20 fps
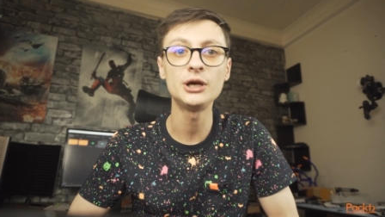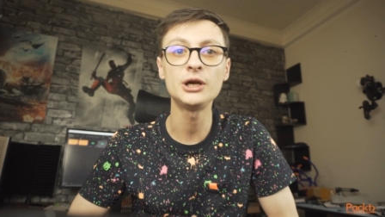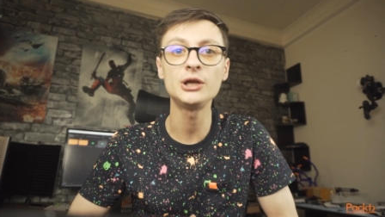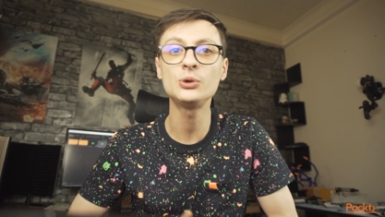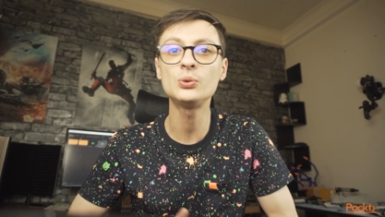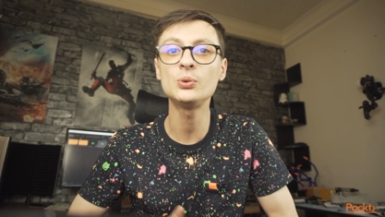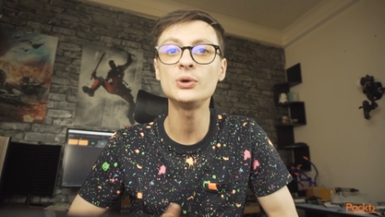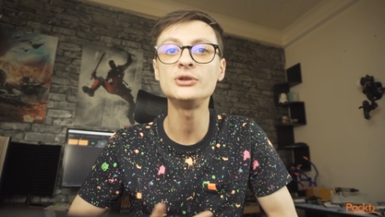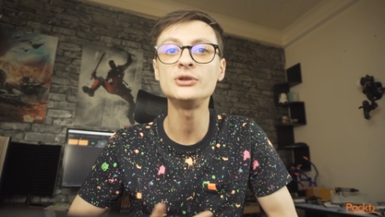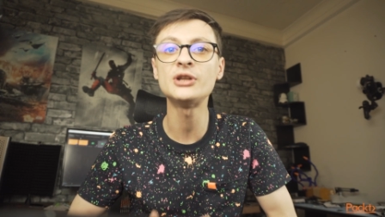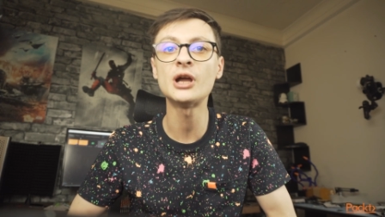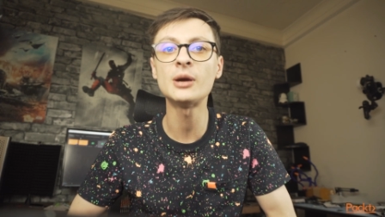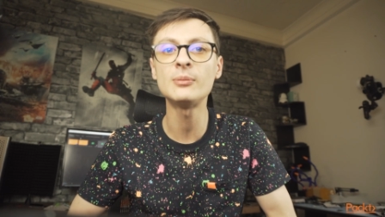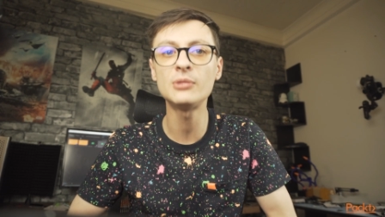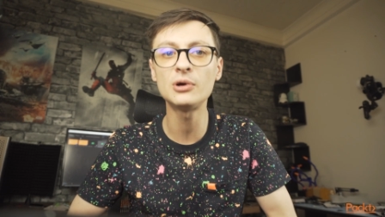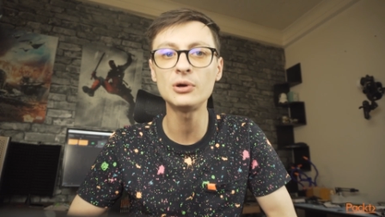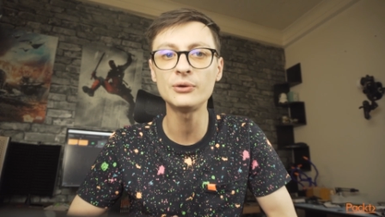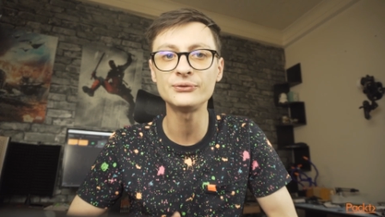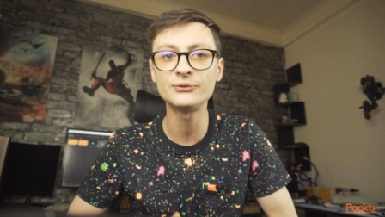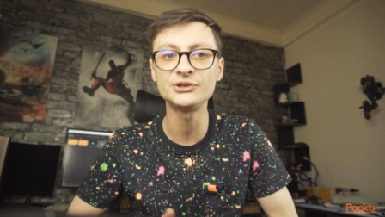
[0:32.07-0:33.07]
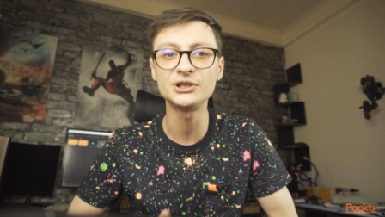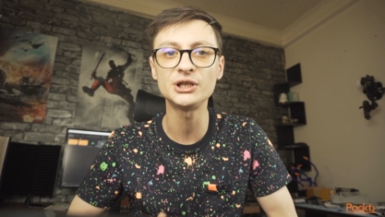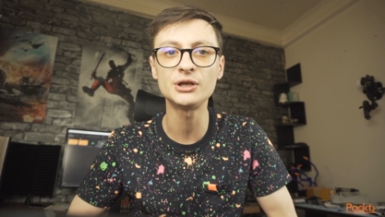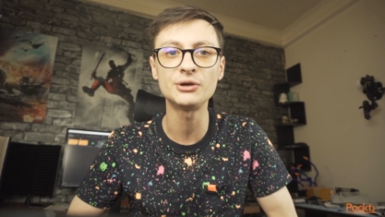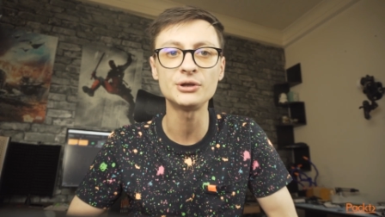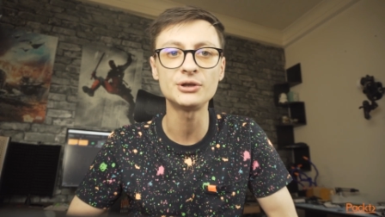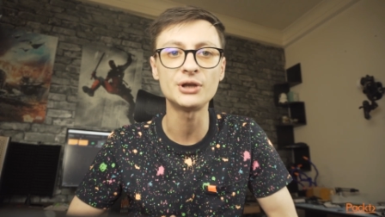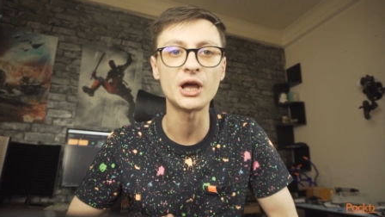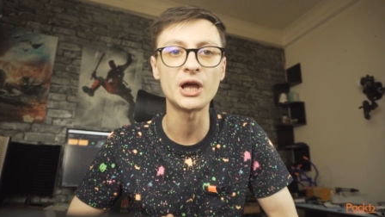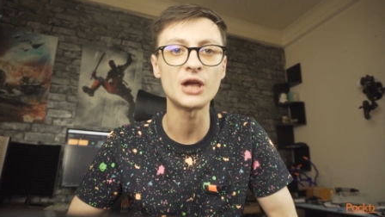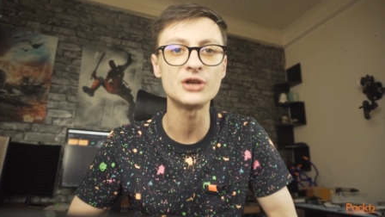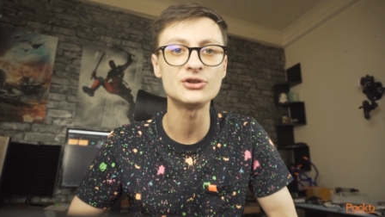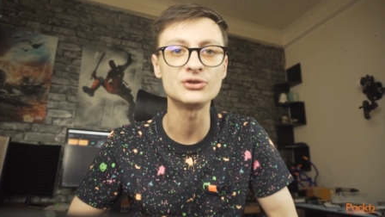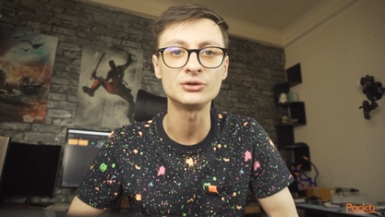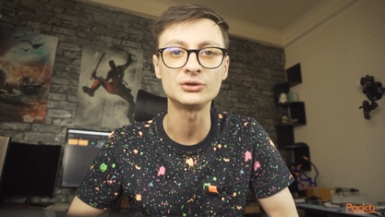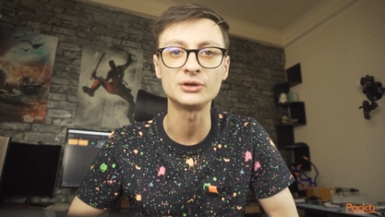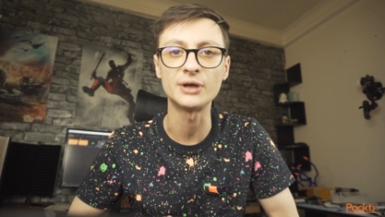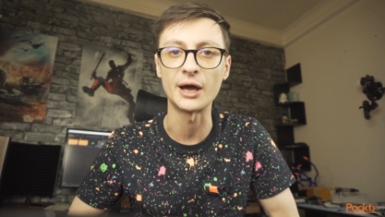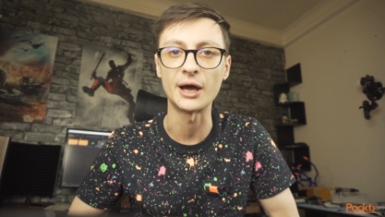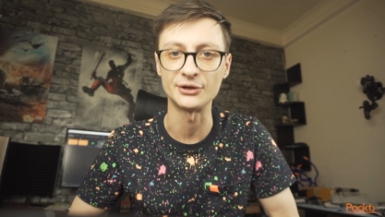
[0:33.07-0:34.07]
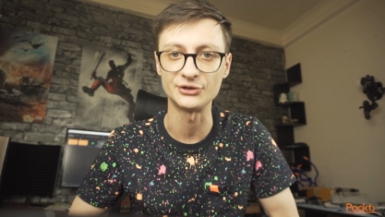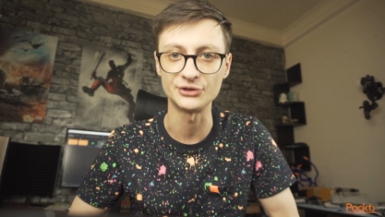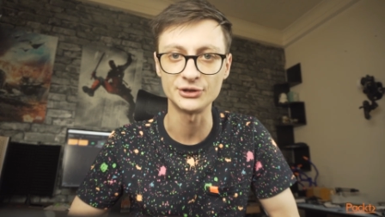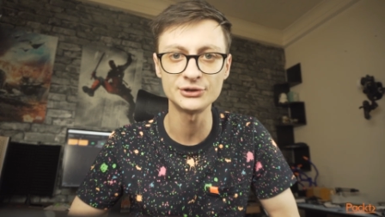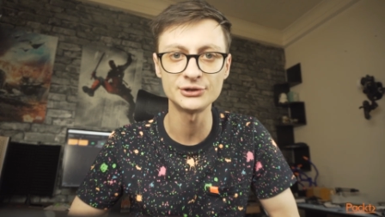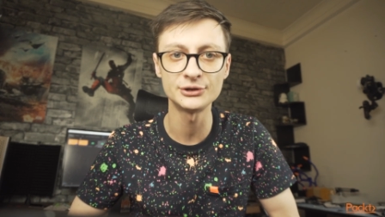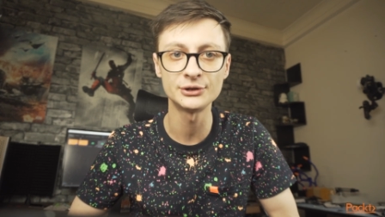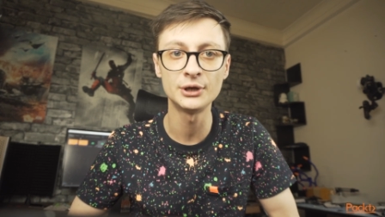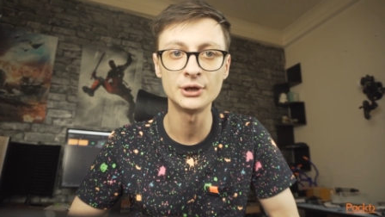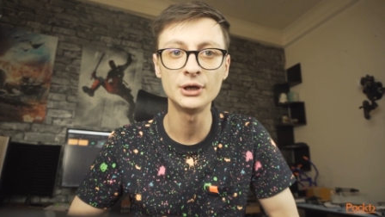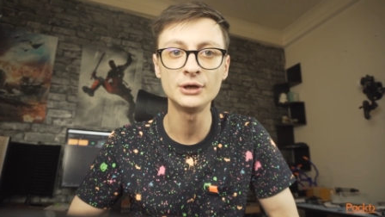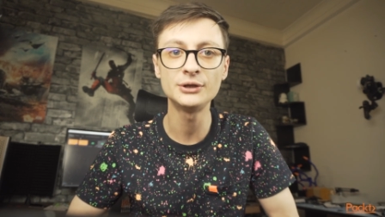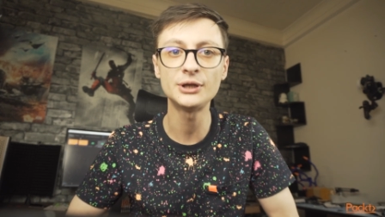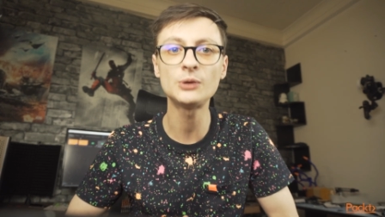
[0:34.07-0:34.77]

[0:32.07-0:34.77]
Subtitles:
into a number of secret agent gadgets